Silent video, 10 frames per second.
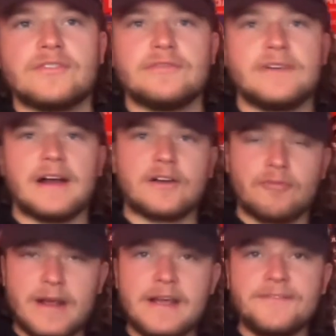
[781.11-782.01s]
So you've got
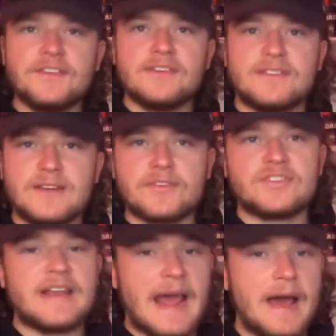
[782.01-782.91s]
Graves,
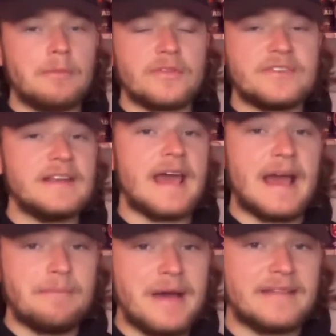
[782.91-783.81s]
Severson, Hamilton,
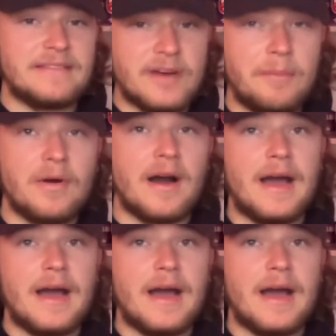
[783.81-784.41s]
and Matt Dumba.